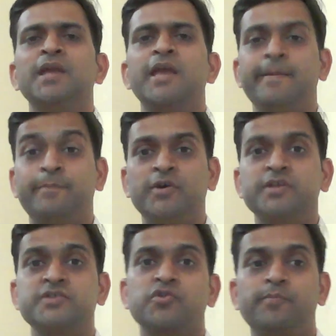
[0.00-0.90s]

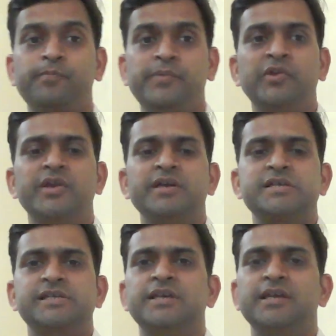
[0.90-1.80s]
importance of periodic
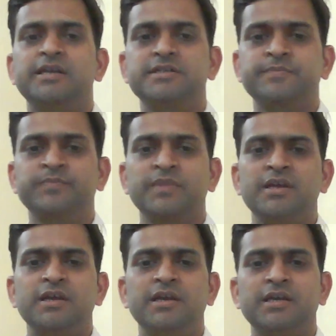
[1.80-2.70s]
signals
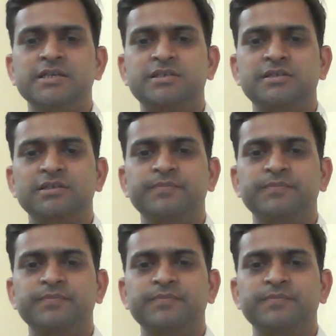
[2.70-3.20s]
is